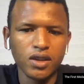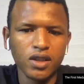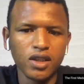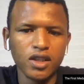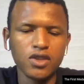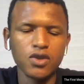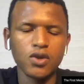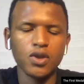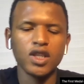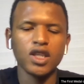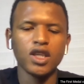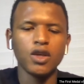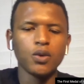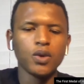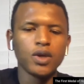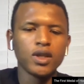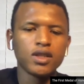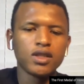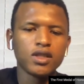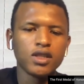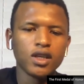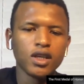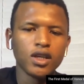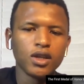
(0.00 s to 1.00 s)
That's why he
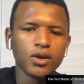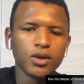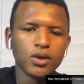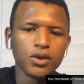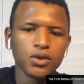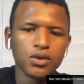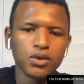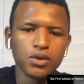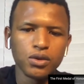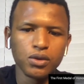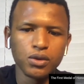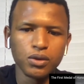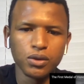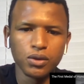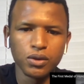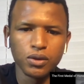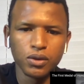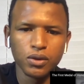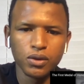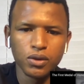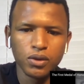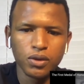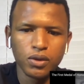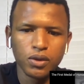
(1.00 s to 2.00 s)
went alone to
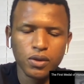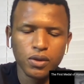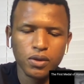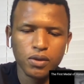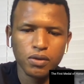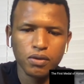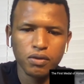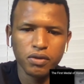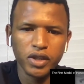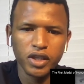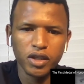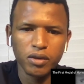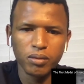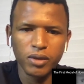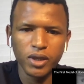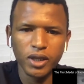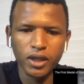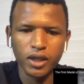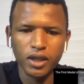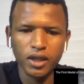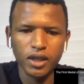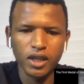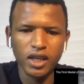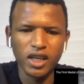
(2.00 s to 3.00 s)
fight back.